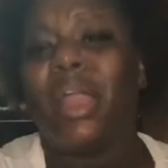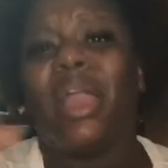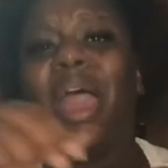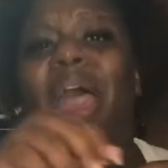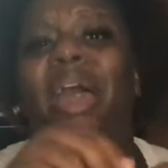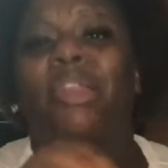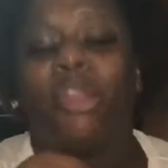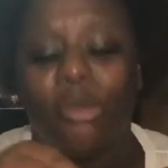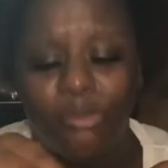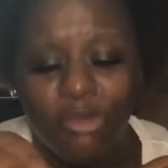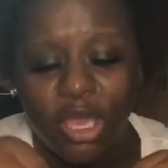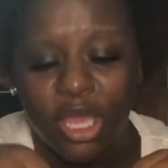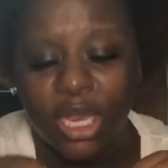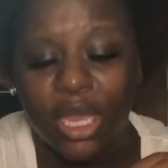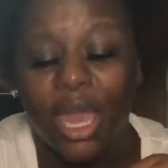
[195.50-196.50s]
God know
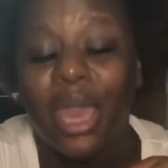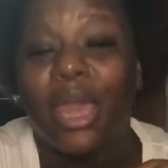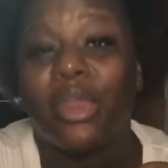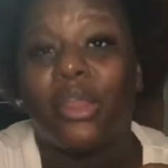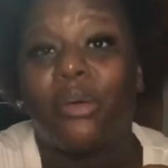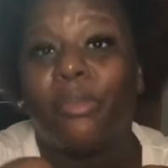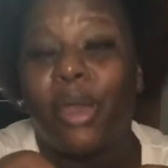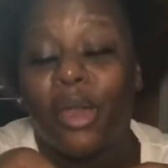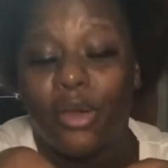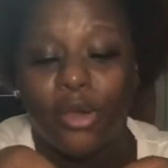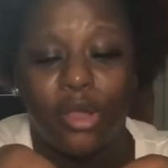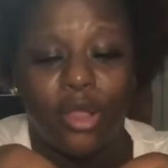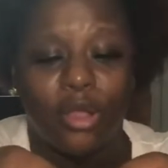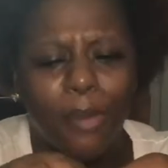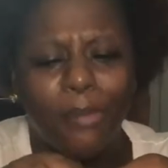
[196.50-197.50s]
me and God know my
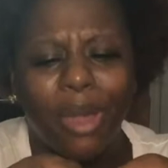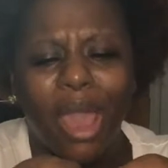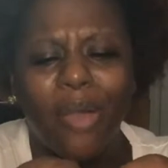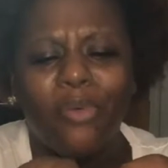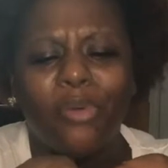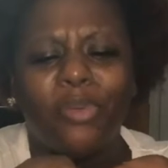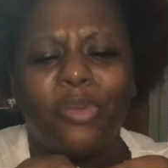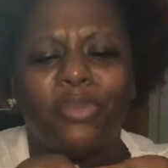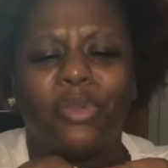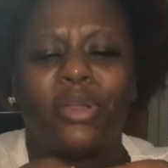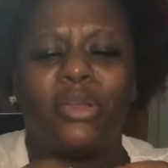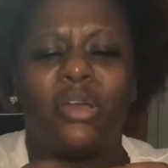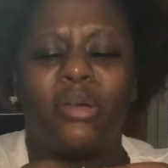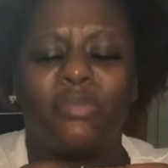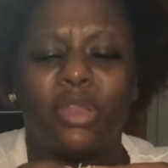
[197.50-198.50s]
heart. But I want people
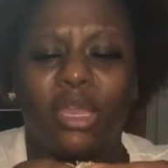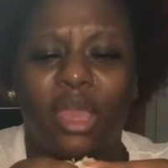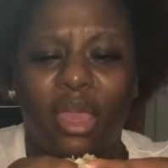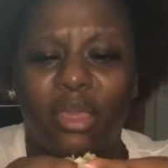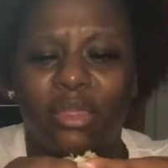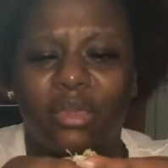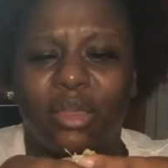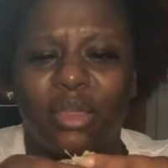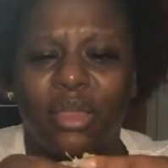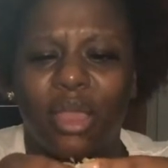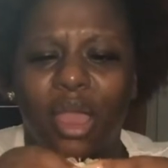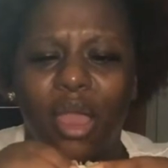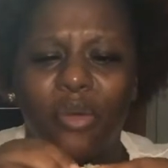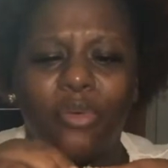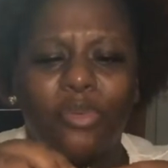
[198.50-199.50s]
to come together.
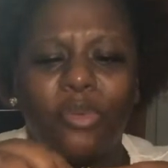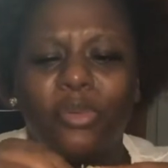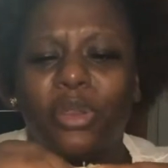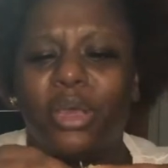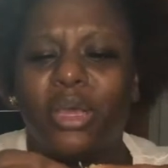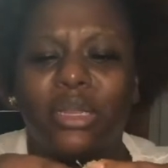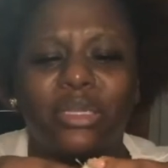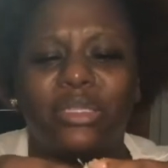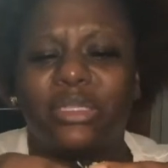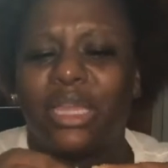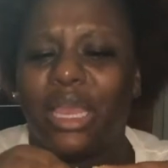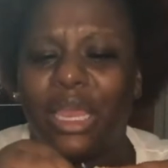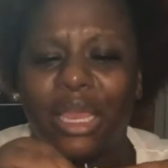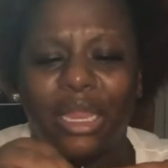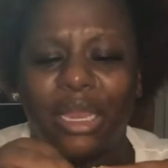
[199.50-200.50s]
I want people to
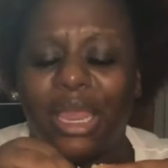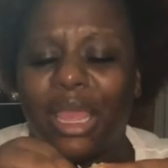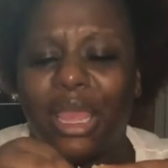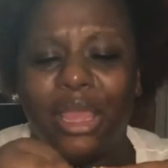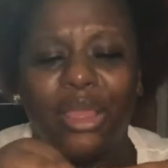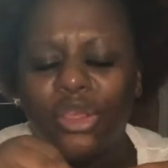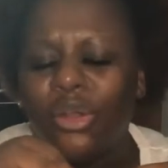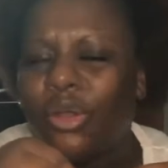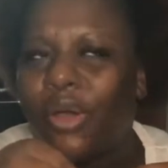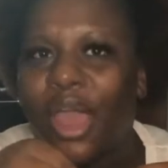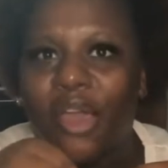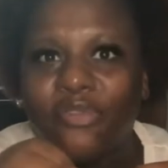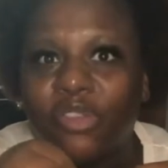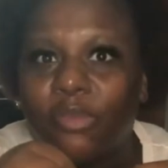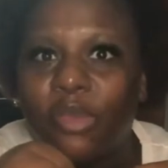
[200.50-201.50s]
understand that you don't
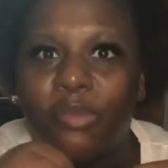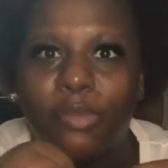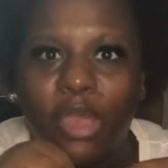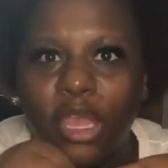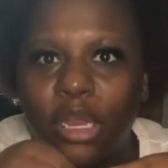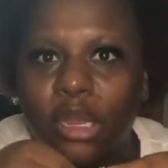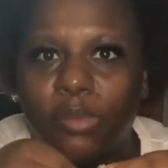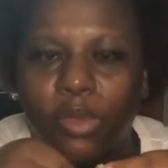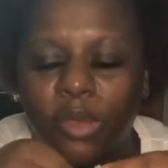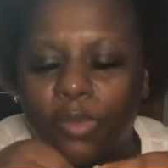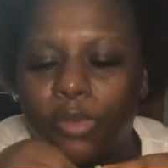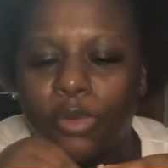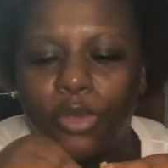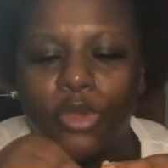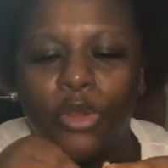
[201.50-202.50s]
have to be mean to
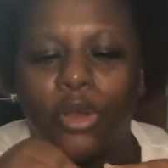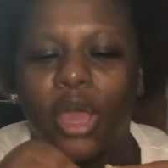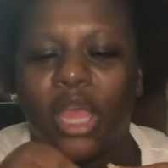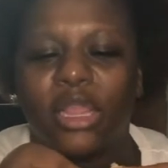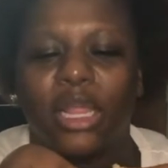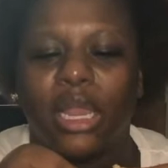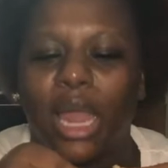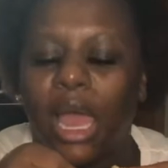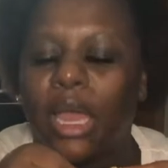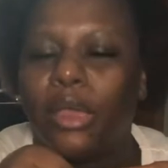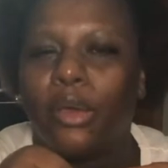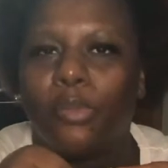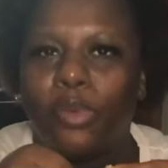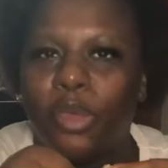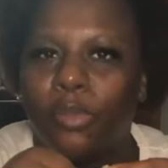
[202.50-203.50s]
people. You don't have to lie
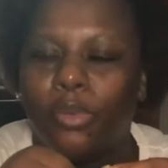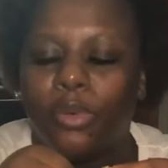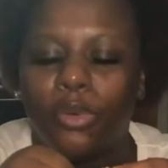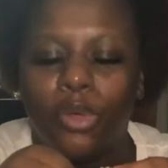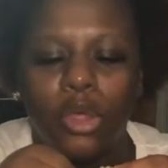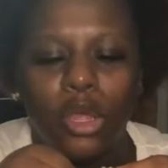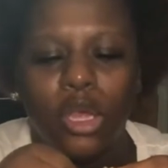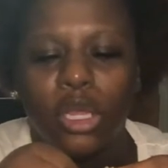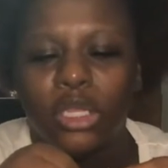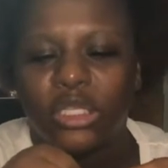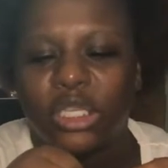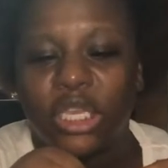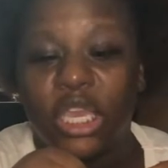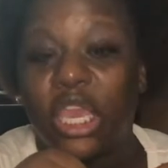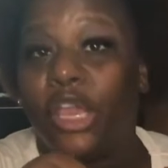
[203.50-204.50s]
on people
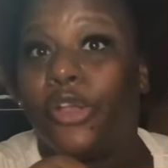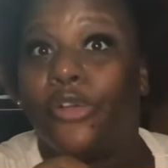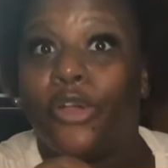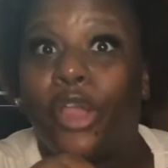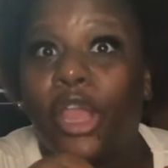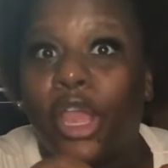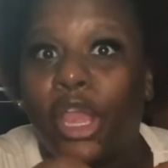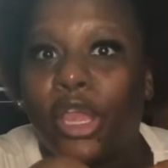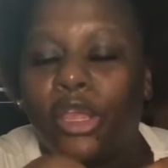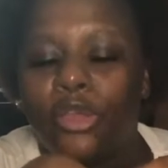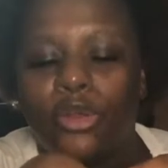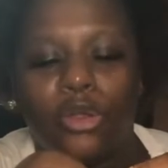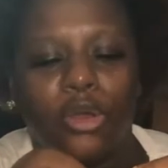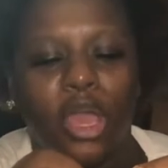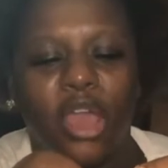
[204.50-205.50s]
to get cred.
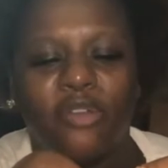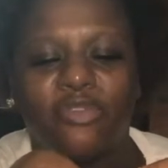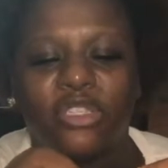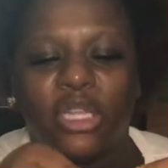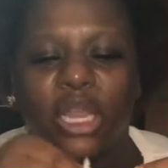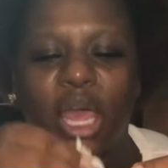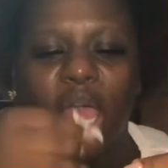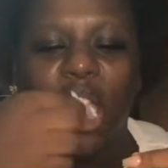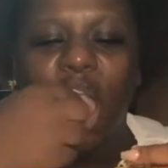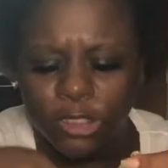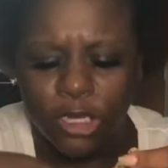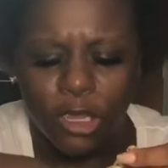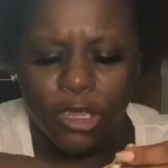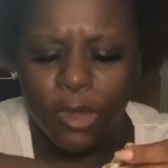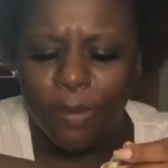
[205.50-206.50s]
You don't have to like
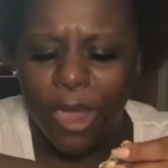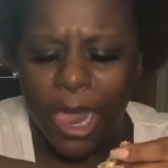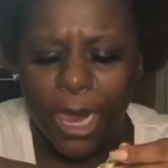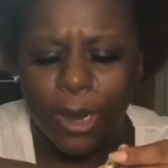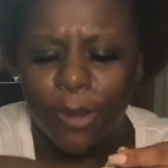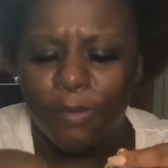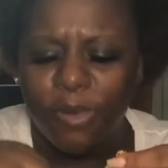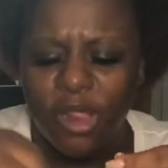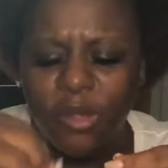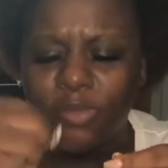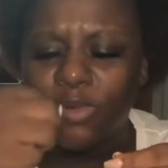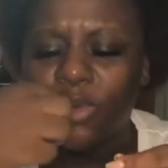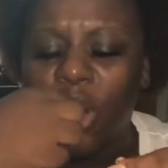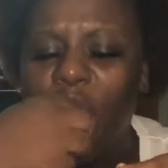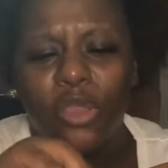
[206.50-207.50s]
turn your back on
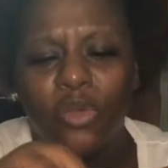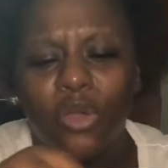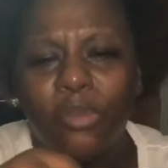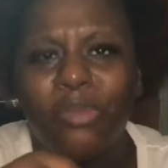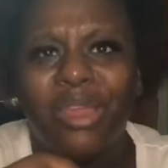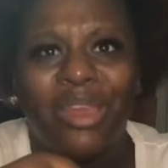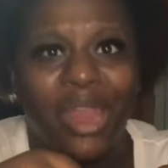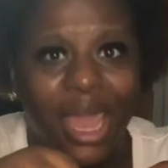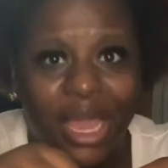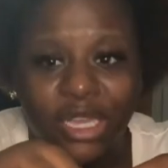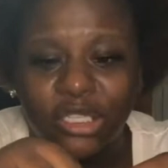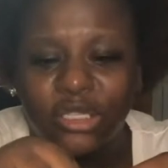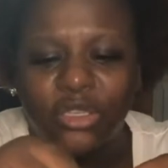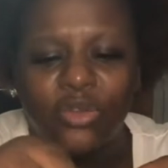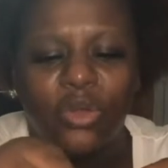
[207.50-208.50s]
people. You can be
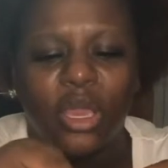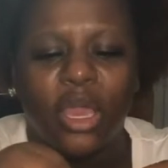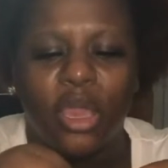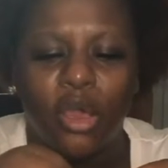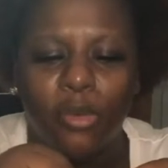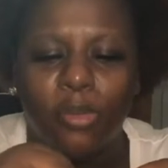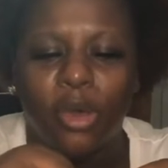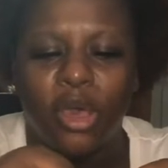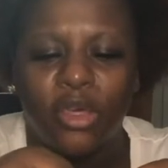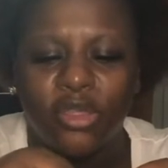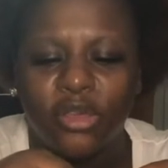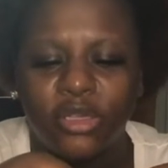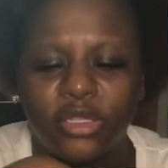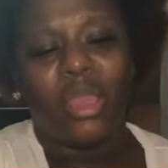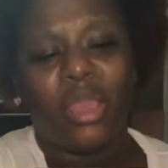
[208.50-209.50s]
nice. You can help
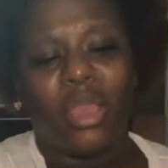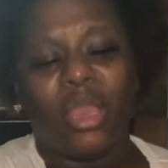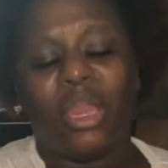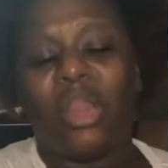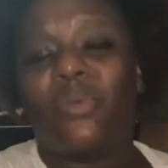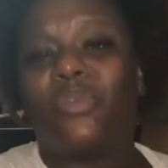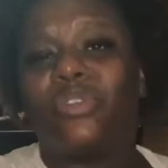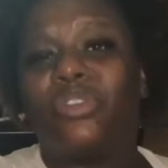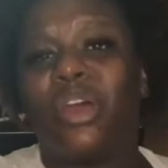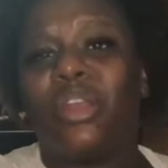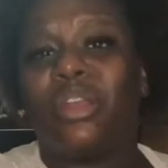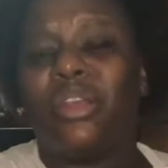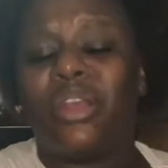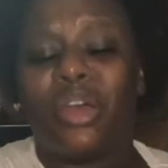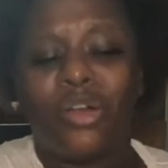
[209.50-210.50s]
others. And I want y'all
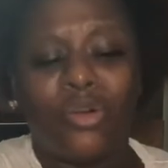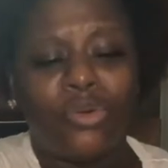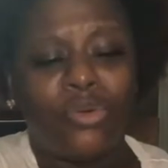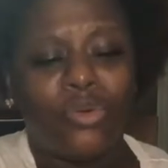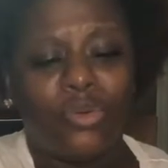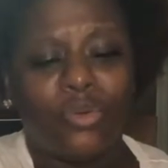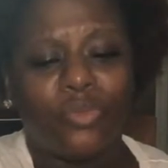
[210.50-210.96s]
to know